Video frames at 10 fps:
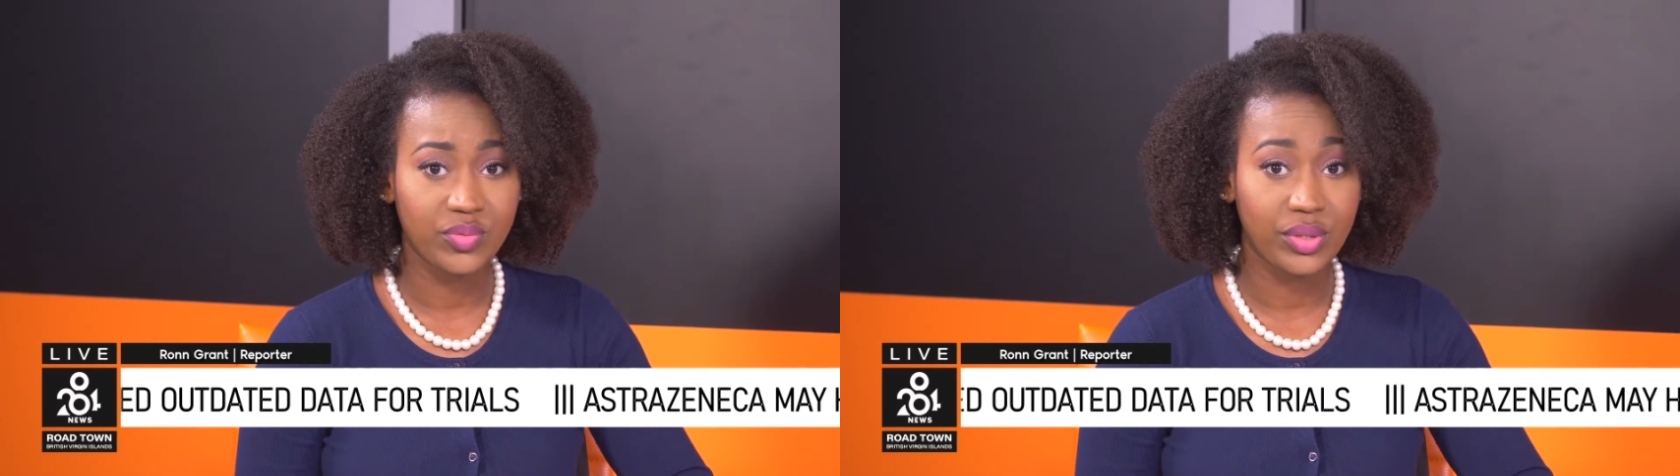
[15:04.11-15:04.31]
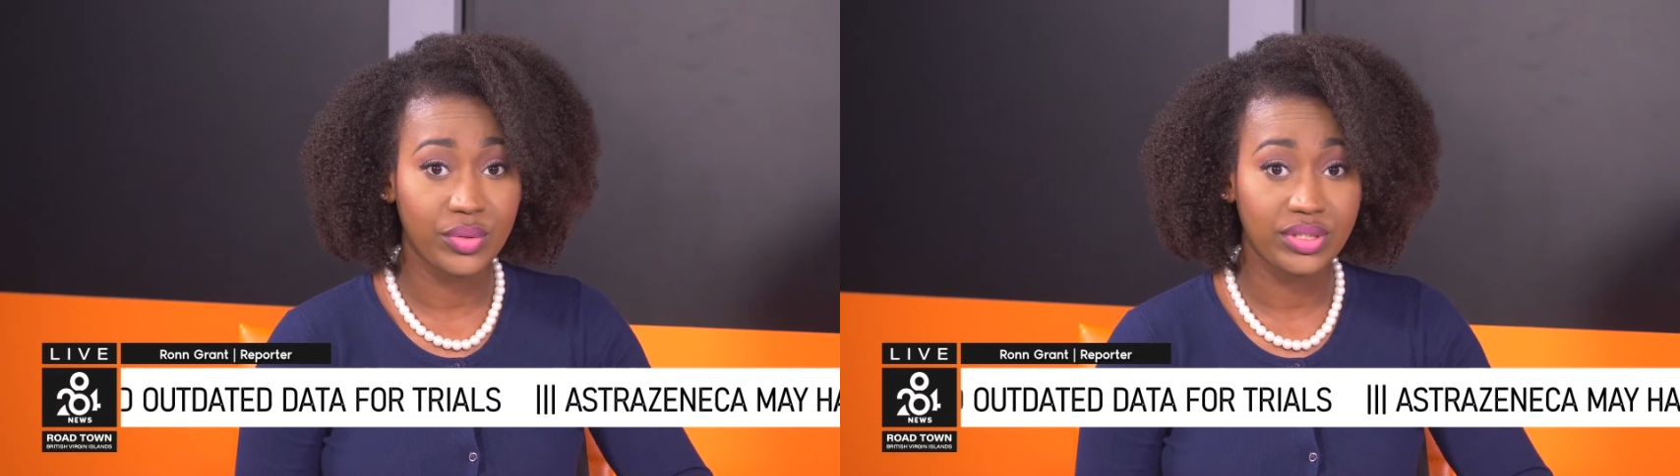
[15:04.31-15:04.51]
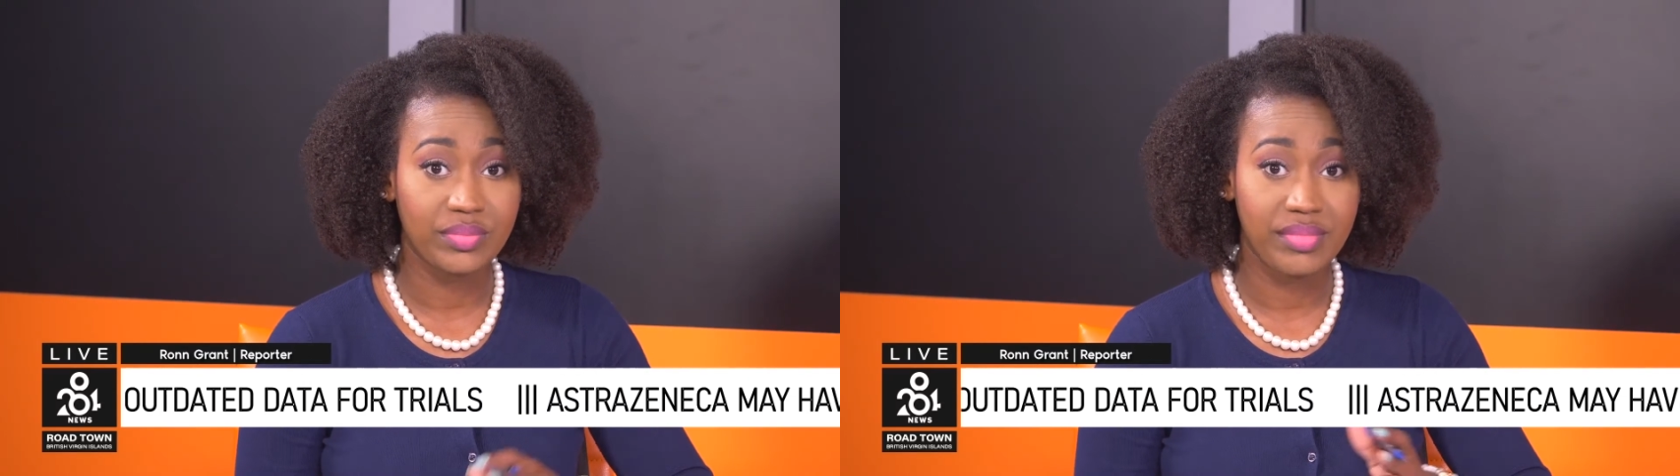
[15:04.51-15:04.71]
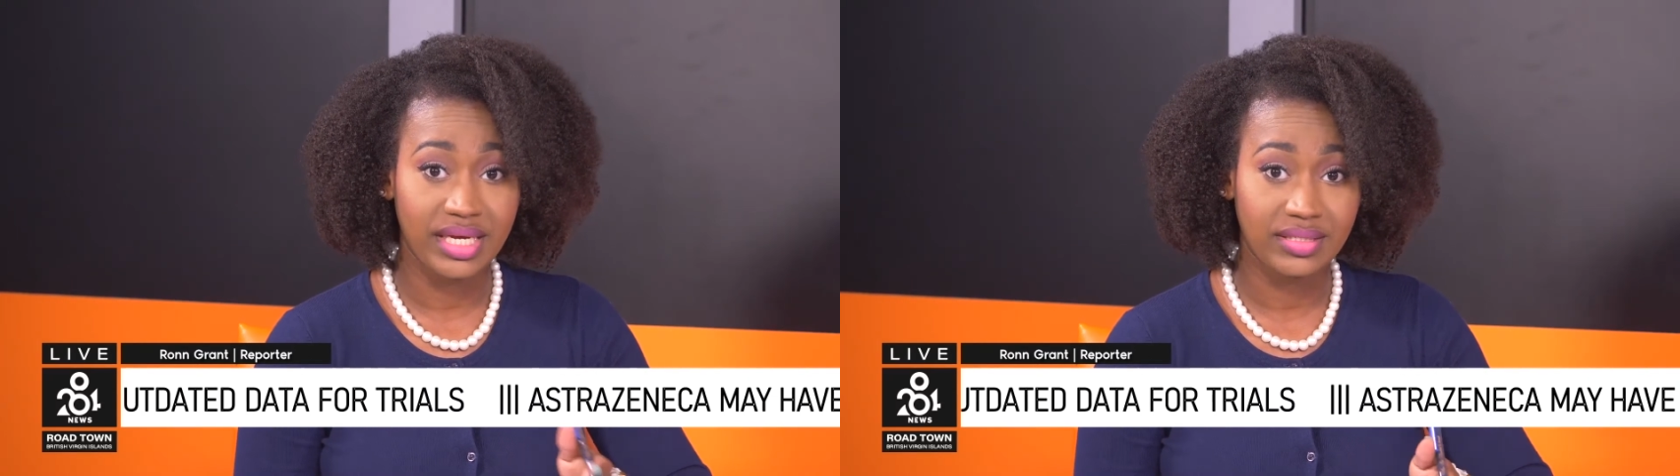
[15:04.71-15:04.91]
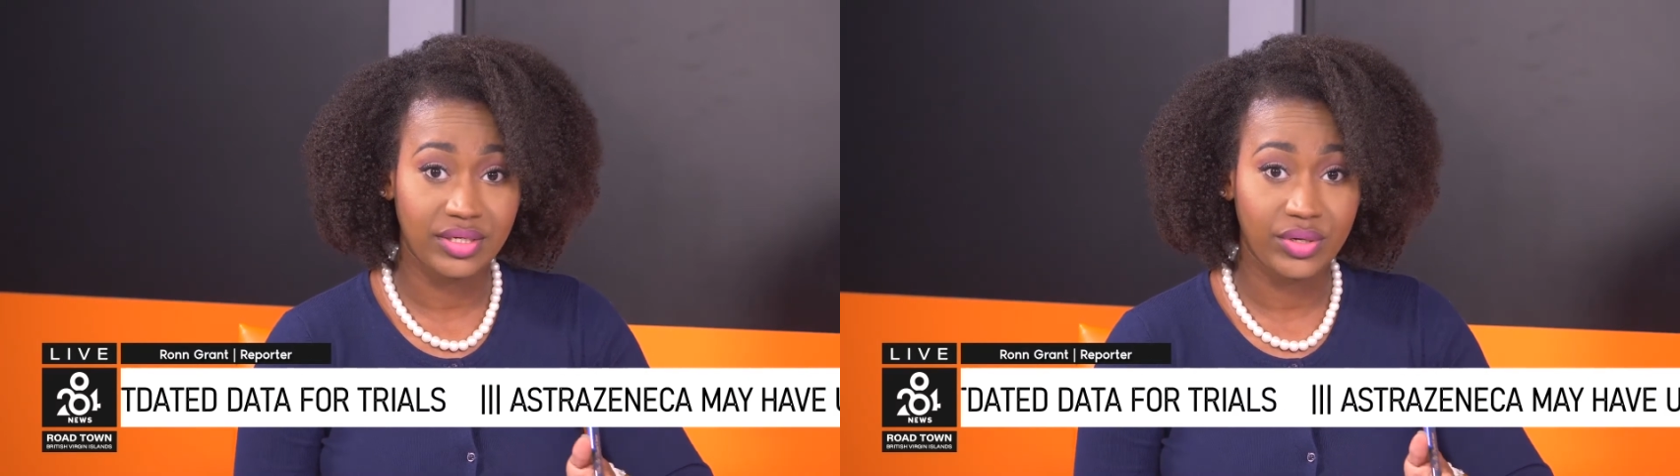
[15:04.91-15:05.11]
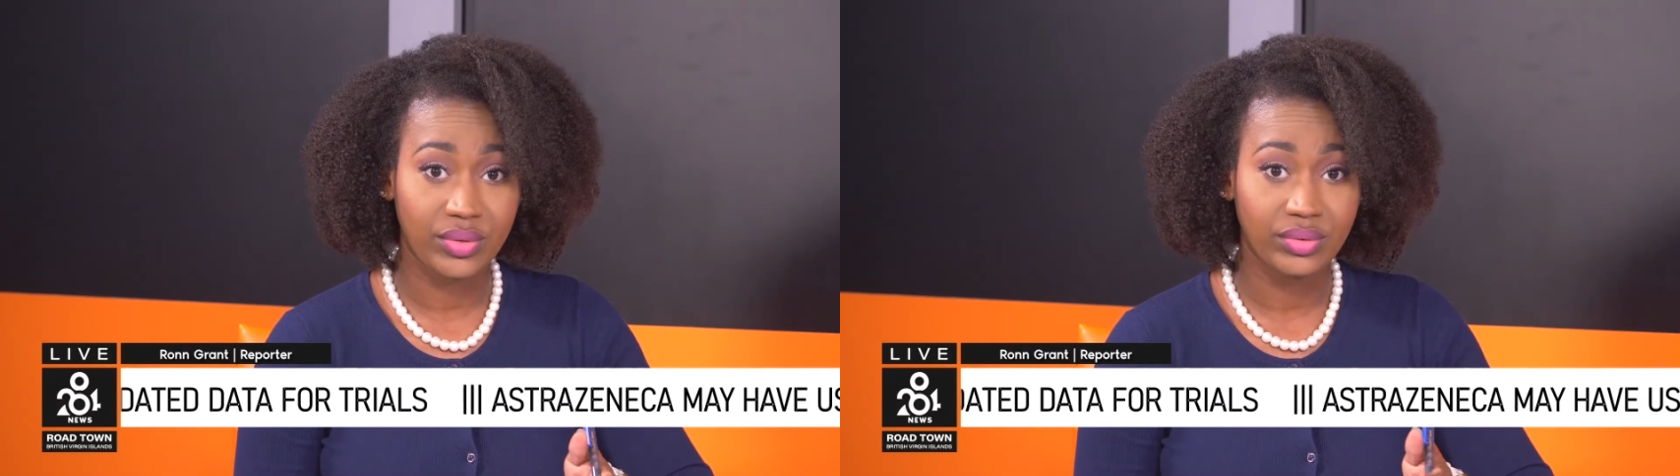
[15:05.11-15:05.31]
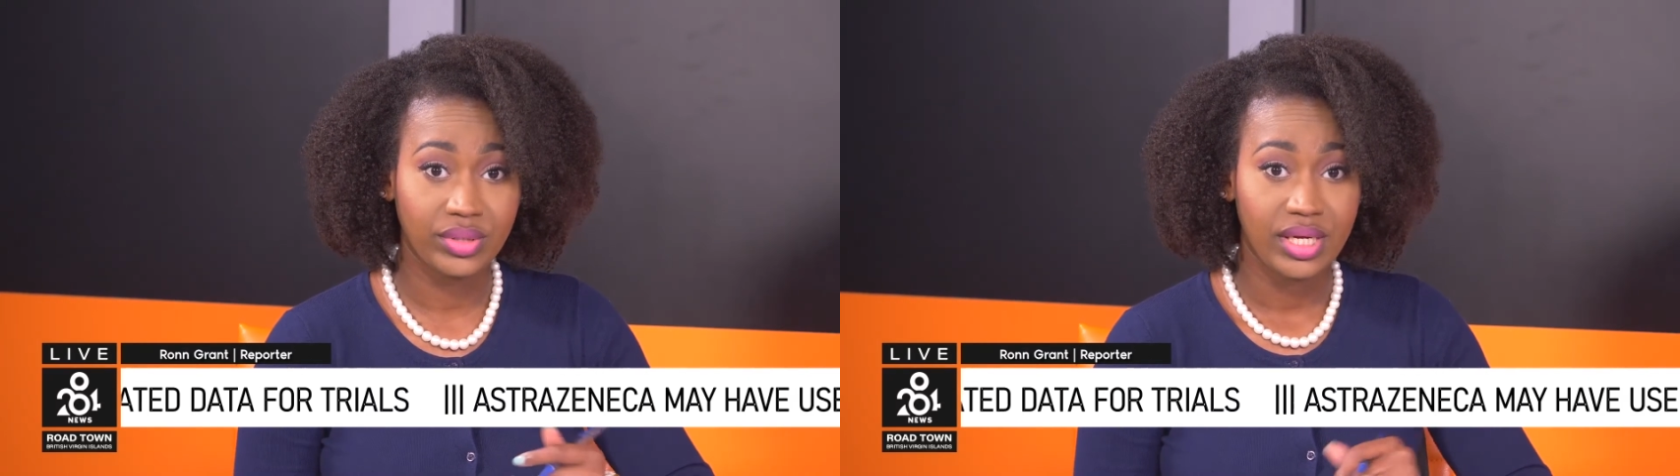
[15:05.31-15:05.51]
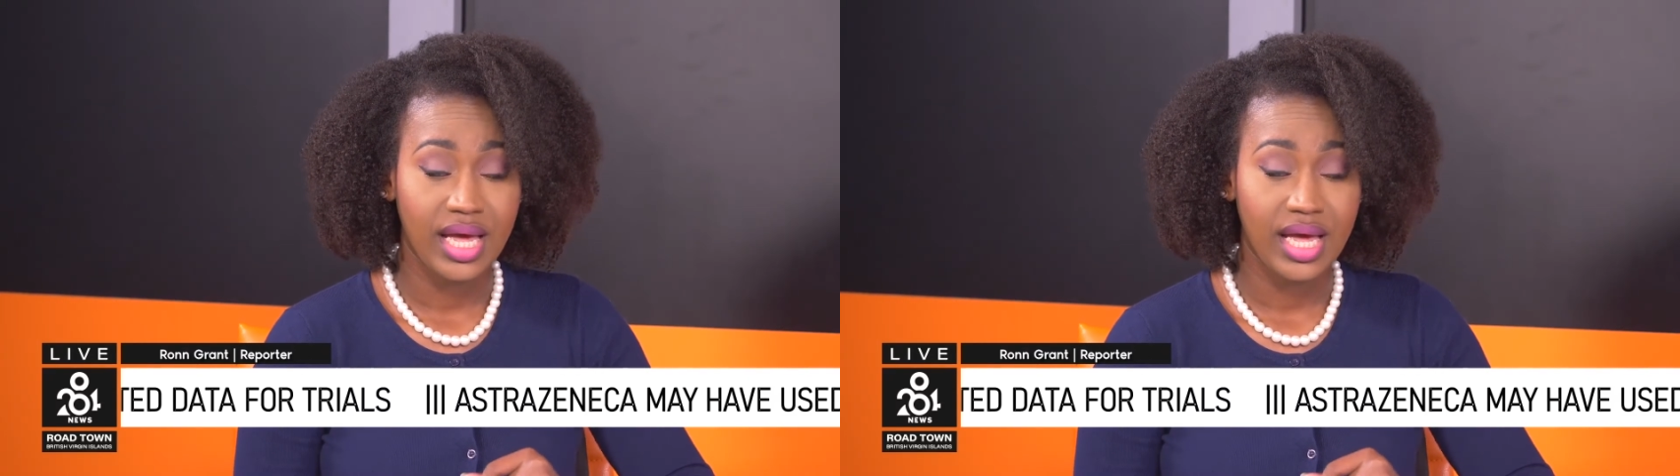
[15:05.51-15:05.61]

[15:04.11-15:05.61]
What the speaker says: will go to Mexico